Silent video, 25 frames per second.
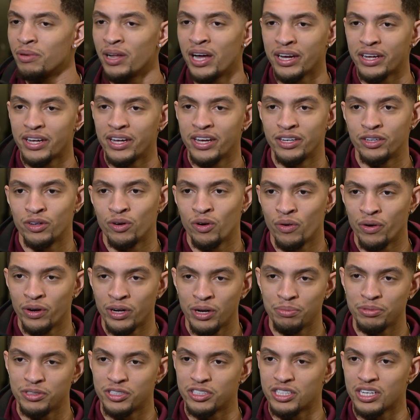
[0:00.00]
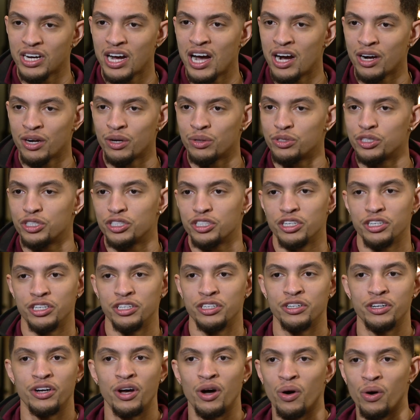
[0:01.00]
black kid growing up in Chicago
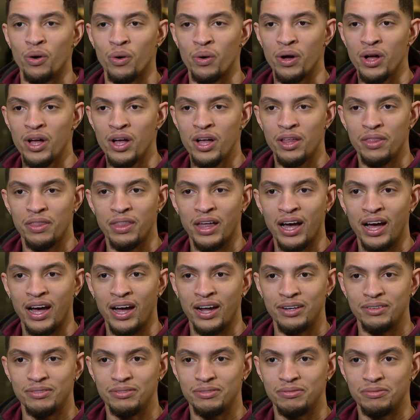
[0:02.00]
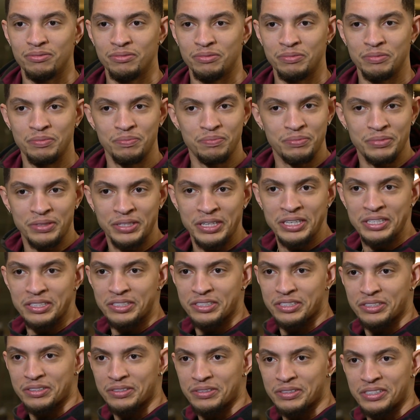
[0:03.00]
shouldn't know that
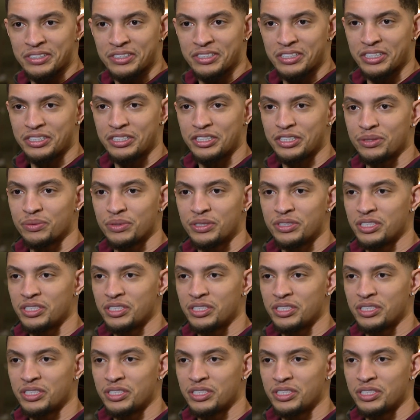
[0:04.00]
these the 63